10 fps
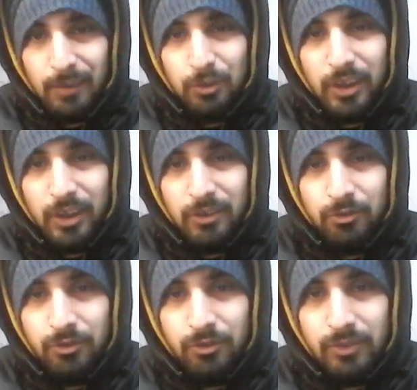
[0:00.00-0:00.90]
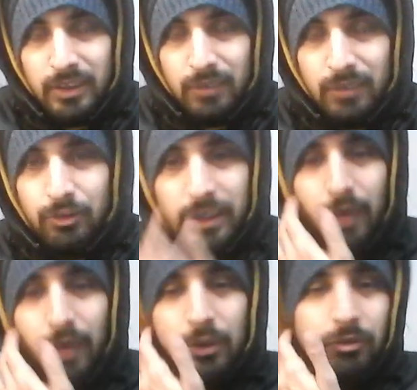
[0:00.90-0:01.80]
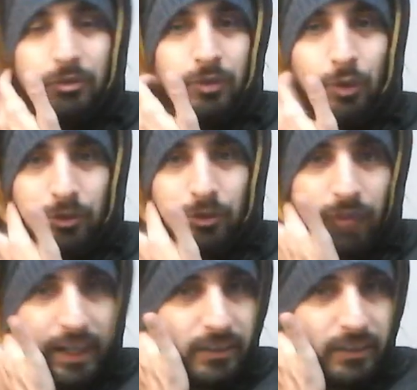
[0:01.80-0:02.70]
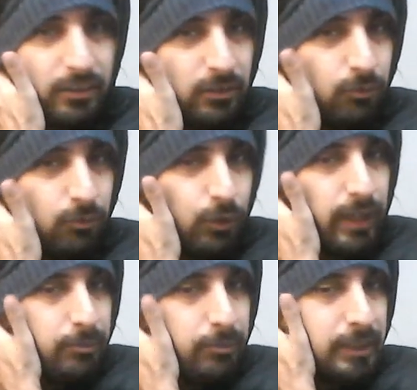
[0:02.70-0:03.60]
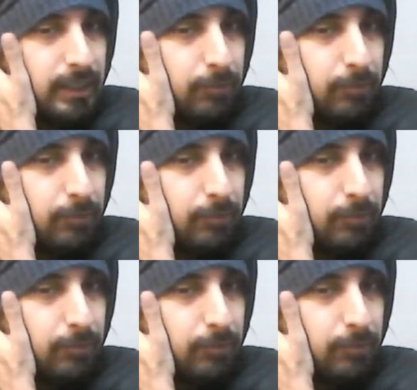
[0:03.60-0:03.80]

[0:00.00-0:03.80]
trying to figure out if going wider would let me keep my